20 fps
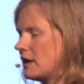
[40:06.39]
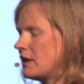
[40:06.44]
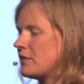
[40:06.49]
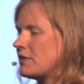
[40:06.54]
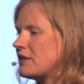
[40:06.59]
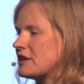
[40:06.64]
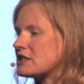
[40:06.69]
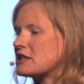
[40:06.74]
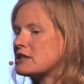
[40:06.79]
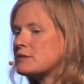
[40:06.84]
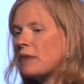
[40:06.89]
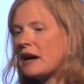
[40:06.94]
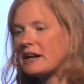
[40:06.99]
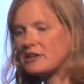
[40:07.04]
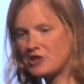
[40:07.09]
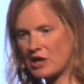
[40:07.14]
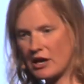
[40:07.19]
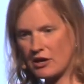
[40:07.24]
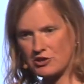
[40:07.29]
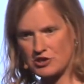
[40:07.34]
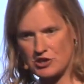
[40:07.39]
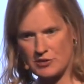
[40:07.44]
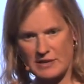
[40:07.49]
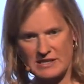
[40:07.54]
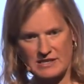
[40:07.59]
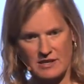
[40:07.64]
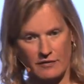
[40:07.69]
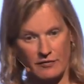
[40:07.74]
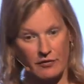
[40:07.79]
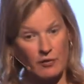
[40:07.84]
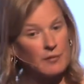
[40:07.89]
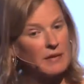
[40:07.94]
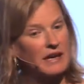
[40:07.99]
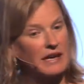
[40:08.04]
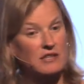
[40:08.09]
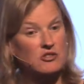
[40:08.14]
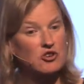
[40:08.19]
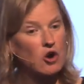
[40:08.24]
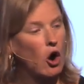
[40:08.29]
This is my challenge to myself. For me, it's a